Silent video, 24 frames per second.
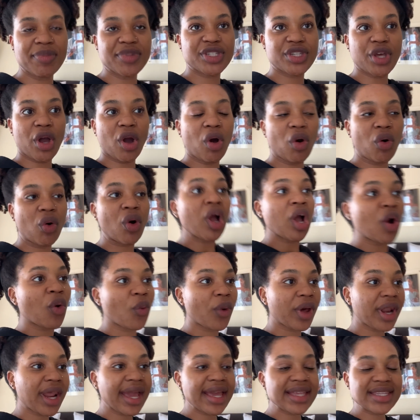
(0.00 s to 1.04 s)
So
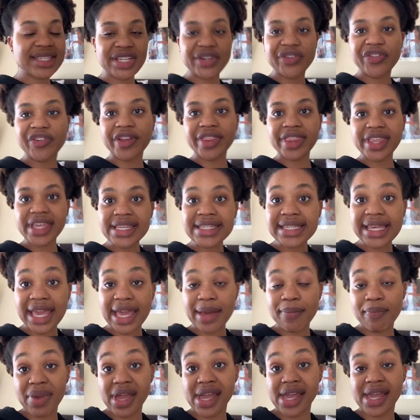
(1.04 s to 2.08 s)
what I did for this
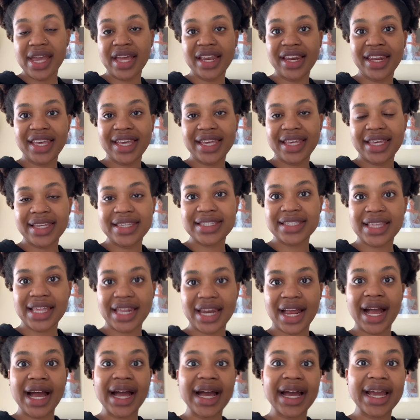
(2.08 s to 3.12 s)
campaign is that
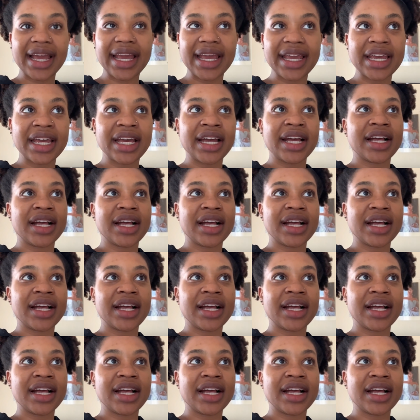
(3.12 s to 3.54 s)
I